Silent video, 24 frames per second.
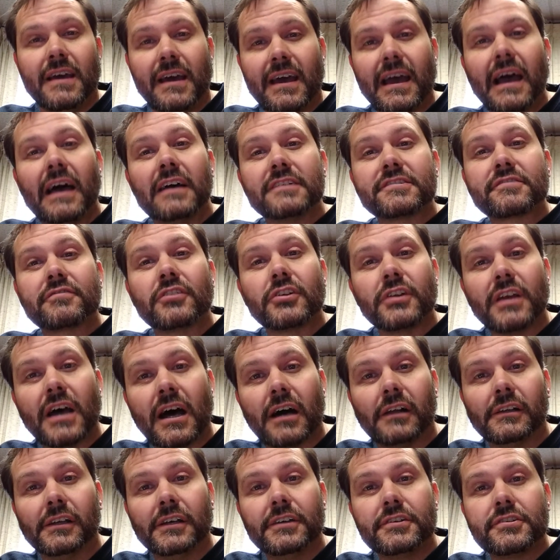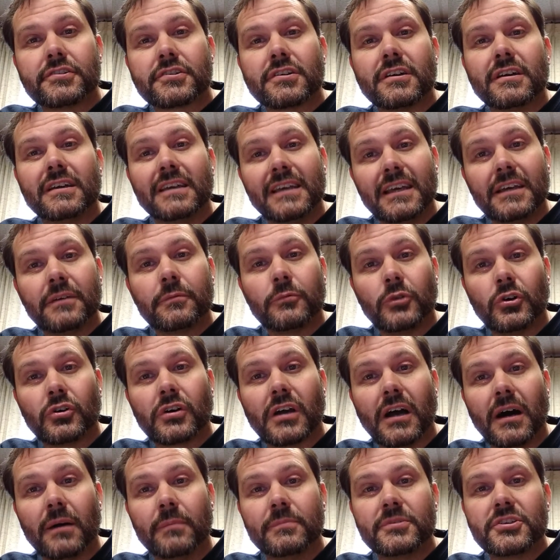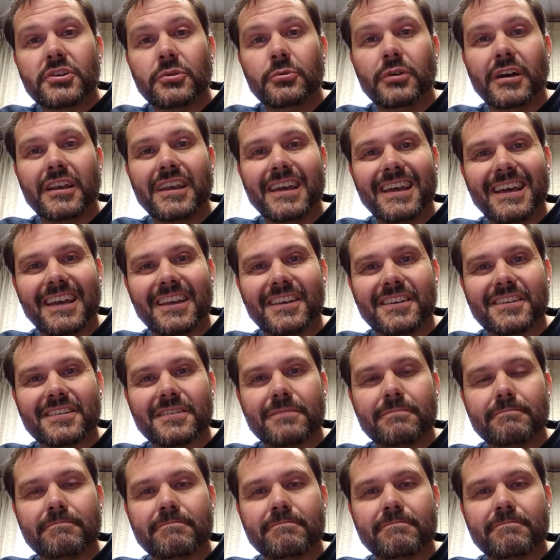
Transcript: As for knowledge, it will come to an end.